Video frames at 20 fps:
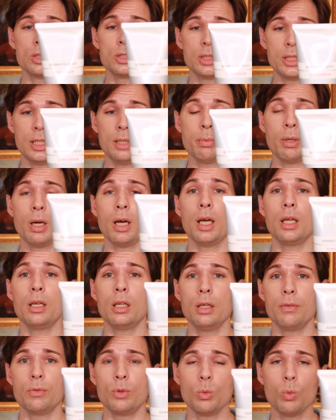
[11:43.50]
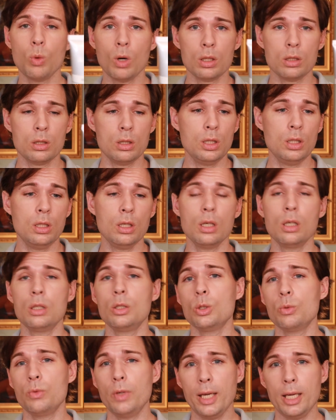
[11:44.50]
cheaper. And if you want the
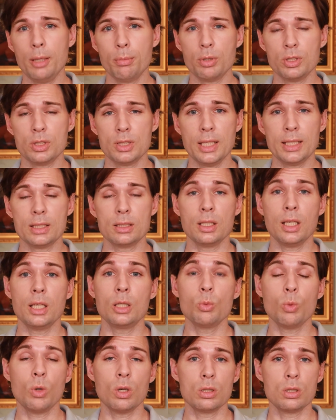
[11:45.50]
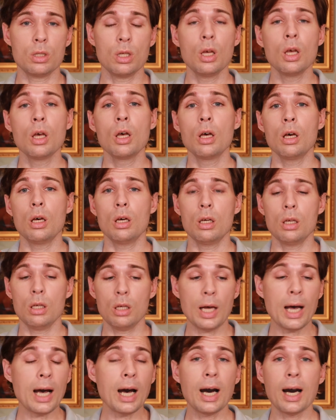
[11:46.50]
UVA protection and you want
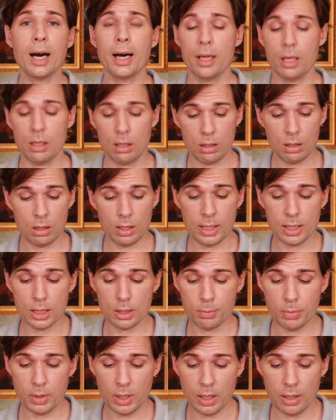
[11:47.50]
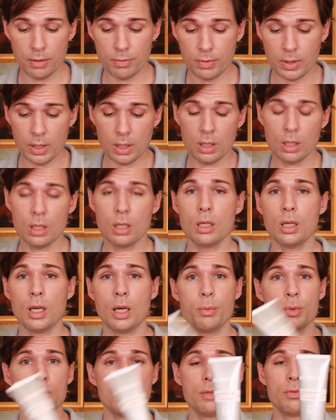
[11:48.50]
a high SPF, then I
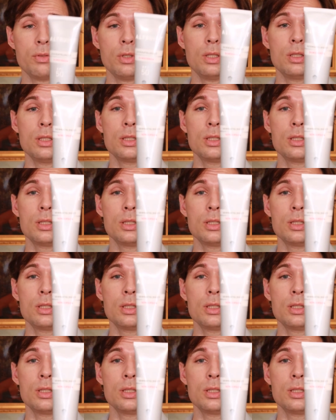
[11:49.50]
would definitely